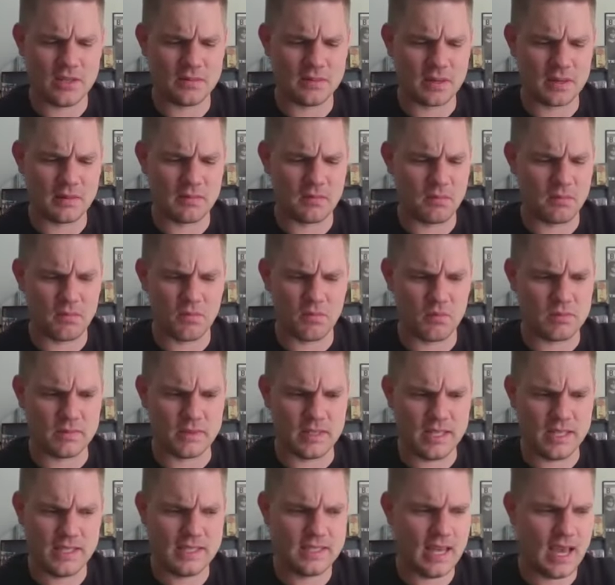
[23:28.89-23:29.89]
I'm like,
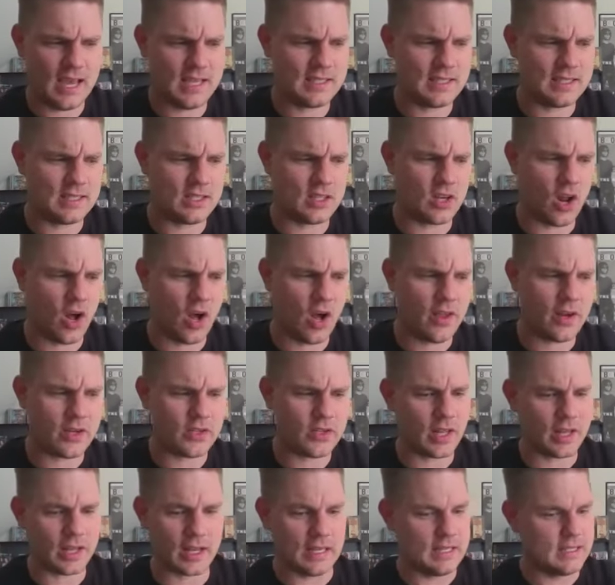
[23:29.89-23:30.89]
these days isn't on there.
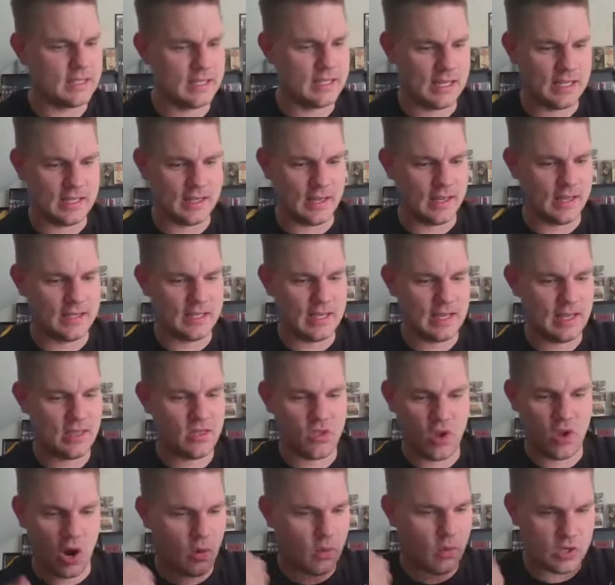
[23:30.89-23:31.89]
So like, is he is he
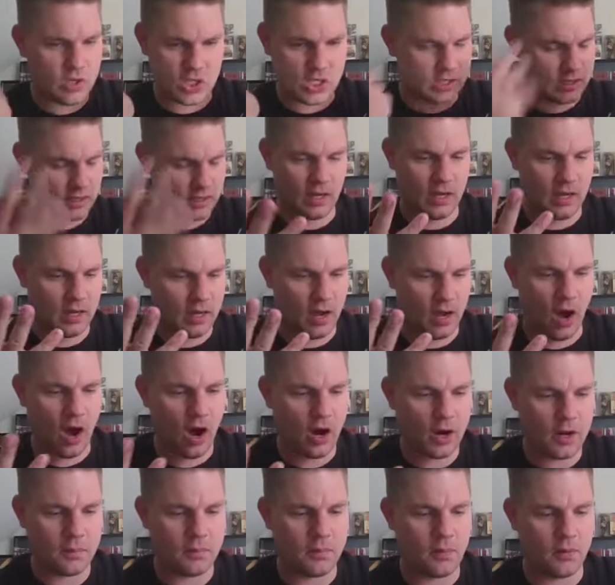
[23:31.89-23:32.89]
throwing just uh,
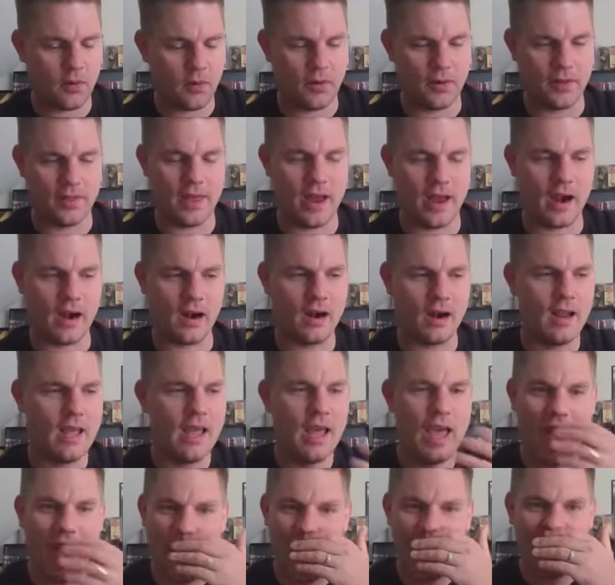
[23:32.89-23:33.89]
audible in there?
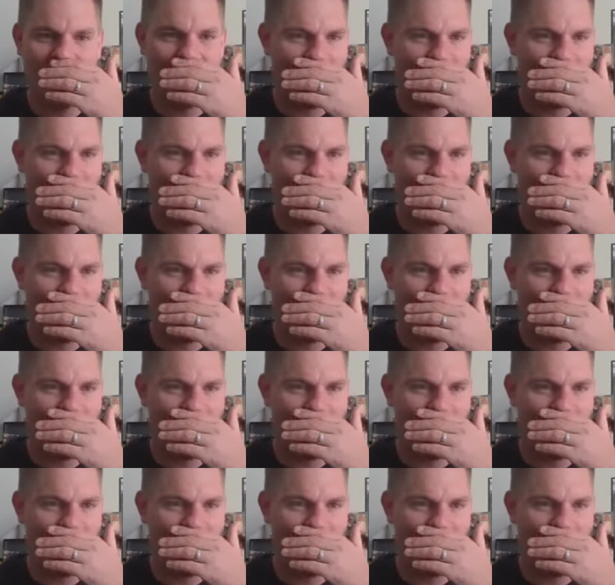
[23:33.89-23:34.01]
Yeah.